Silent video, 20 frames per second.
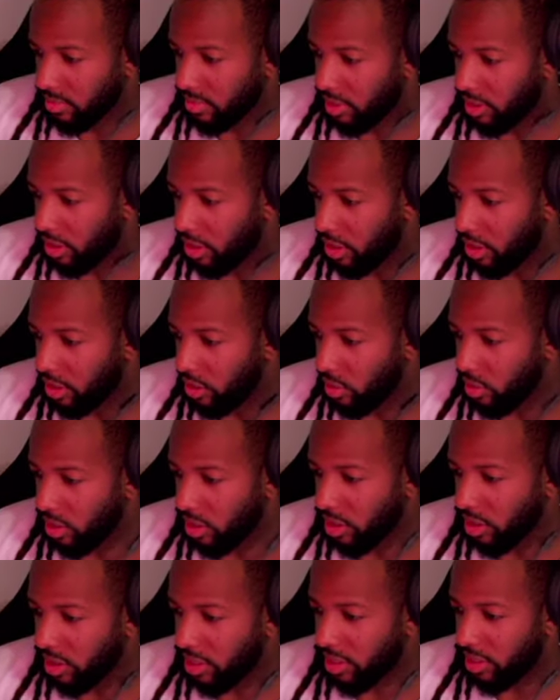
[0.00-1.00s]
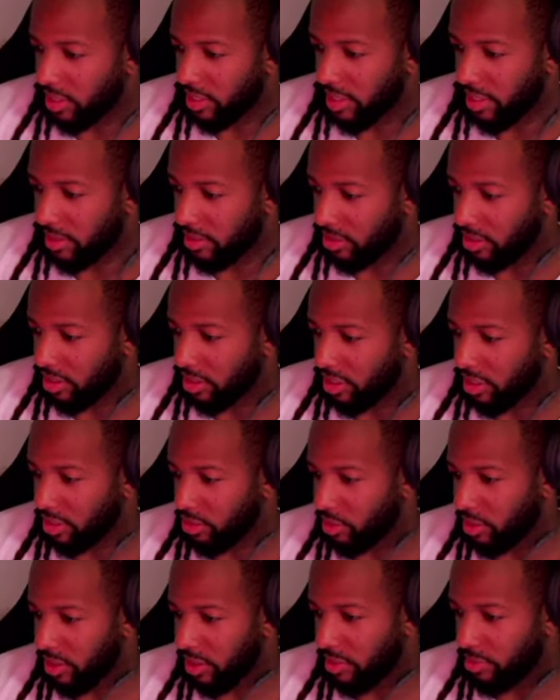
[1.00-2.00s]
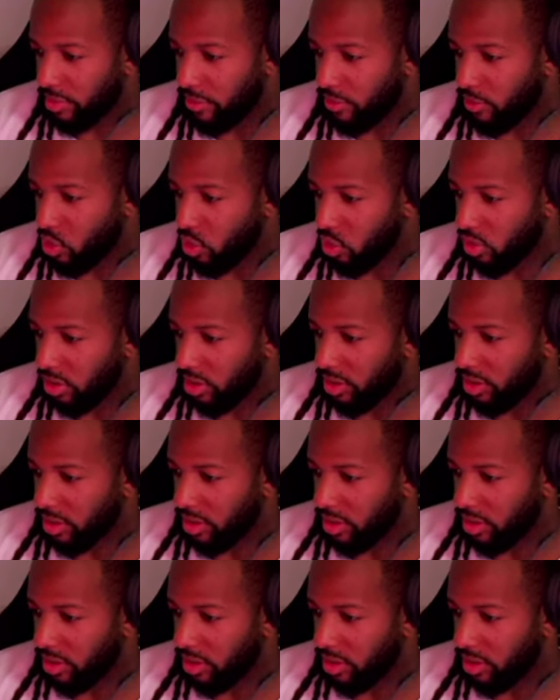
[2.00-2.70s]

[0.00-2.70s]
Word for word: In other words, this time, just as we did before,